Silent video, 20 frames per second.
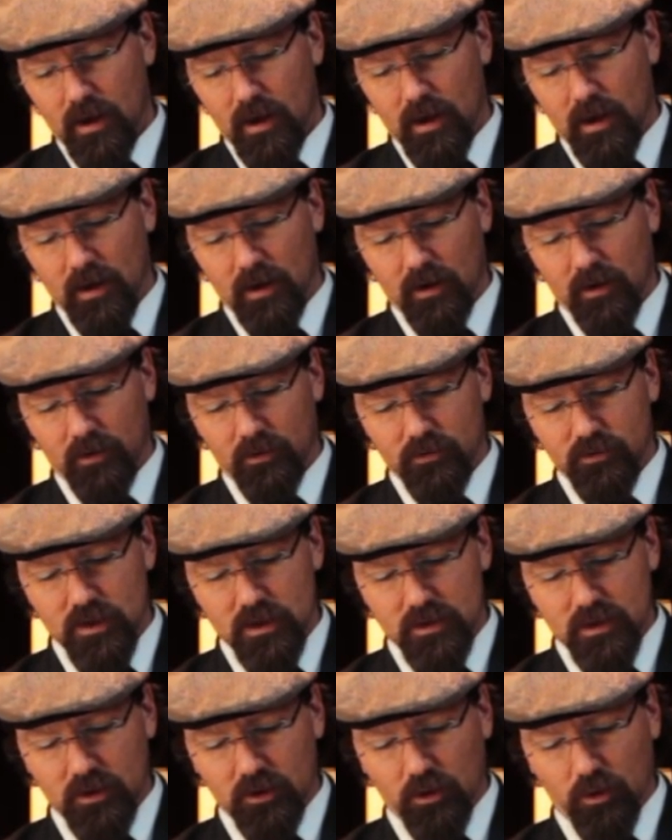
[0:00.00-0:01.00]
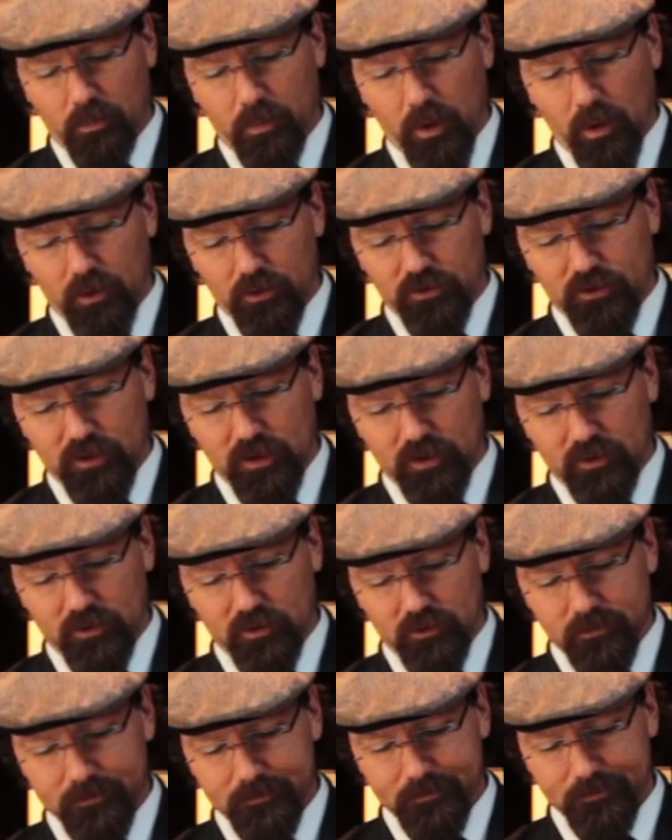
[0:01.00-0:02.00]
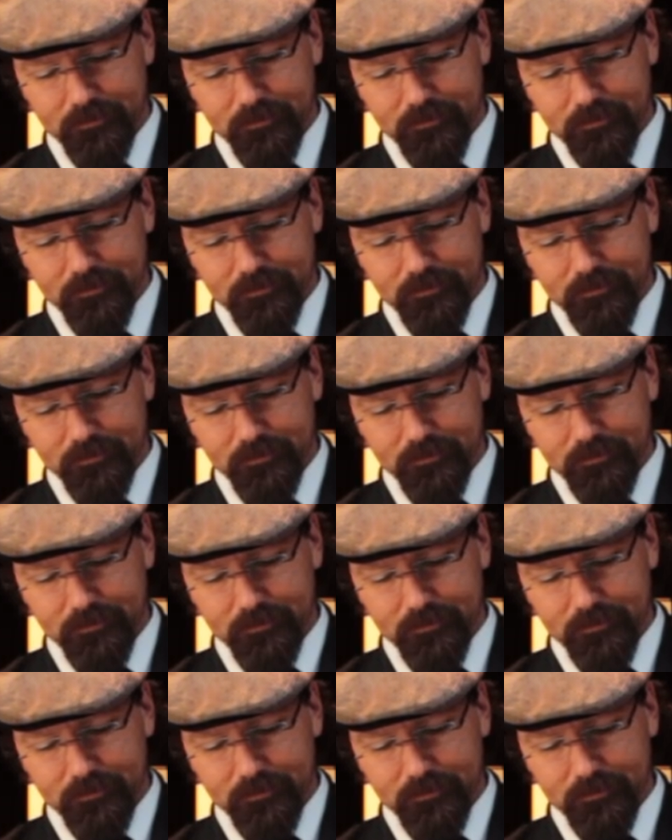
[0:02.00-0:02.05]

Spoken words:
in just a little pulses.